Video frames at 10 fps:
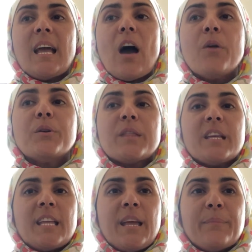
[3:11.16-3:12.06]
other
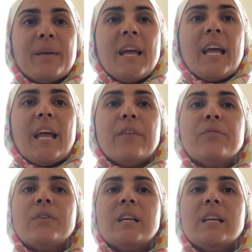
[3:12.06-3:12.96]
than Him? If
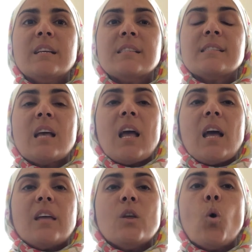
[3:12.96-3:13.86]
He is
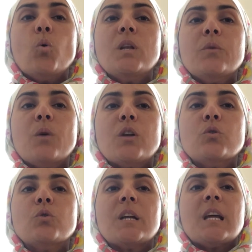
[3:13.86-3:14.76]
the only one
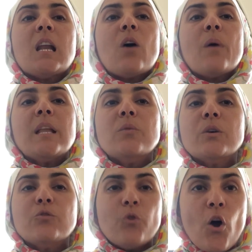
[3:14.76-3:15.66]
who can allow
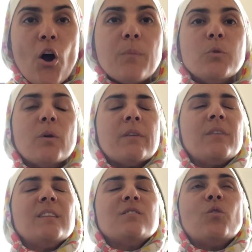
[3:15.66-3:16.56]
anyone to harm you, if
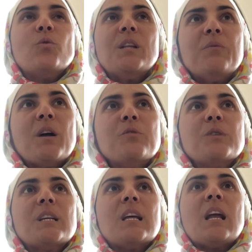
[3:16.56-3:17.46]
He is the only one who
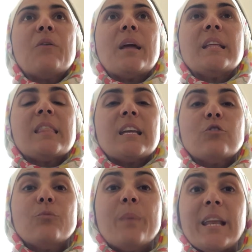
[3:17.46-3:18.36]
can allow anything
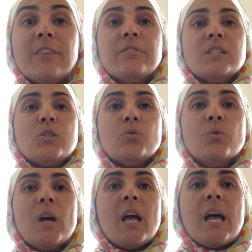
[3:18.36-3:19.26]
to benefit
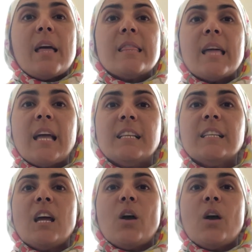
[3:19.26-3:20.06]
you, then